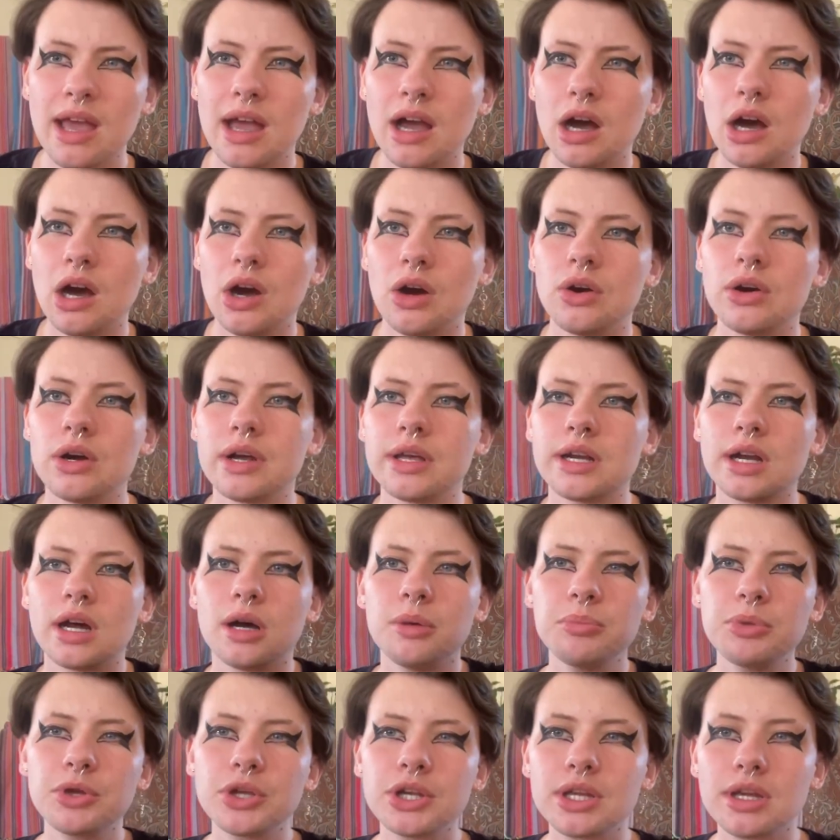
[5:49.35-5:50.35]
Oh, and I'll
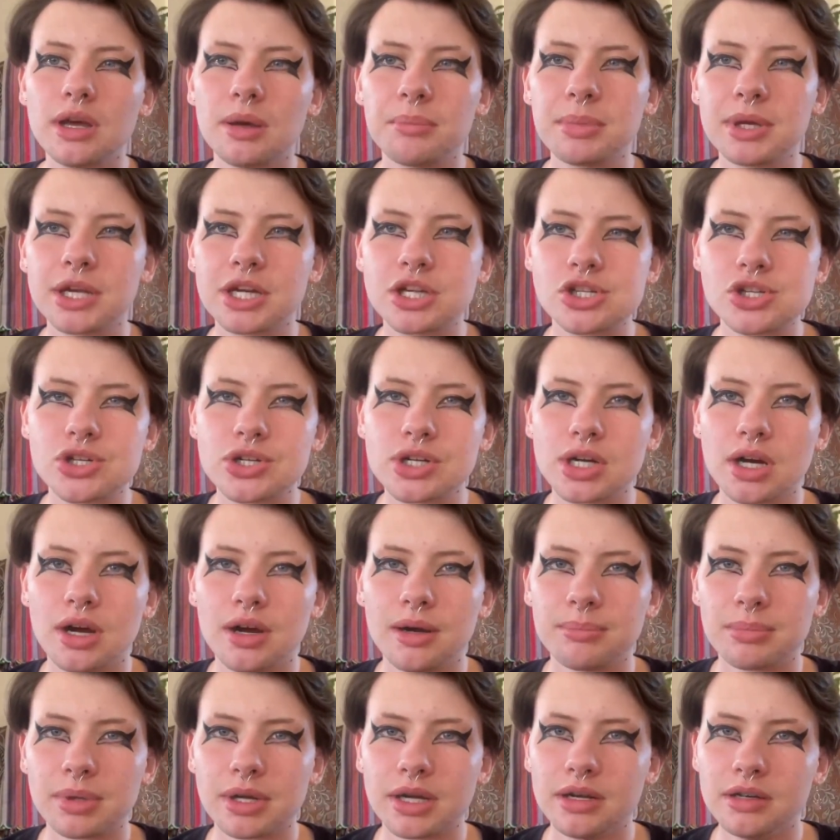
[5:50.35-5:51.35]
put a picture
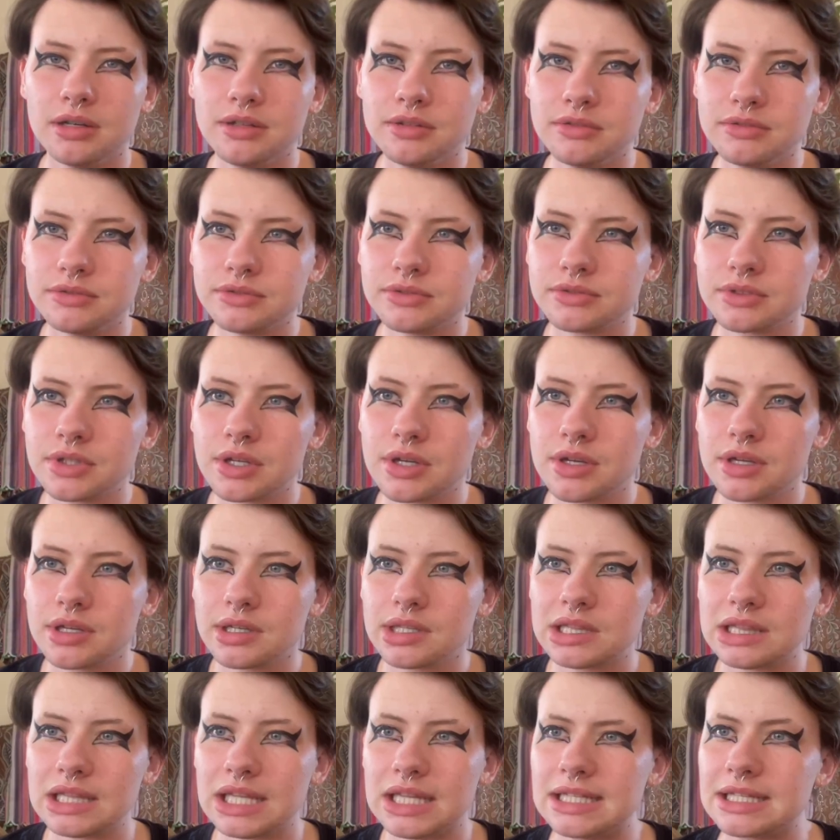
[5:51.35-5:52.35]
up of
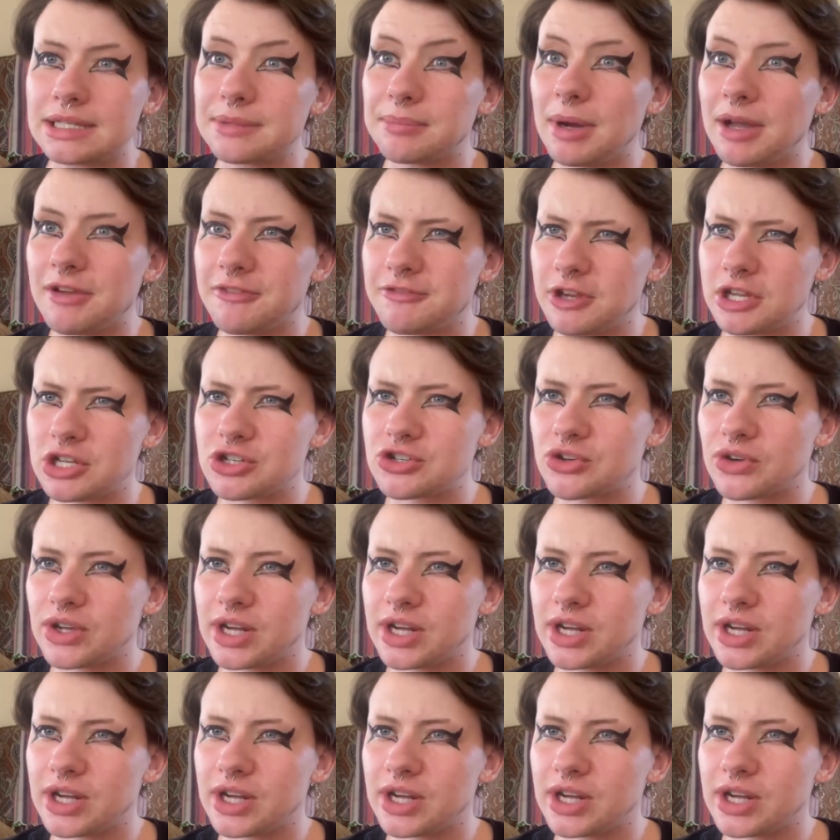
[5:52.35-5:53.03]
like my facial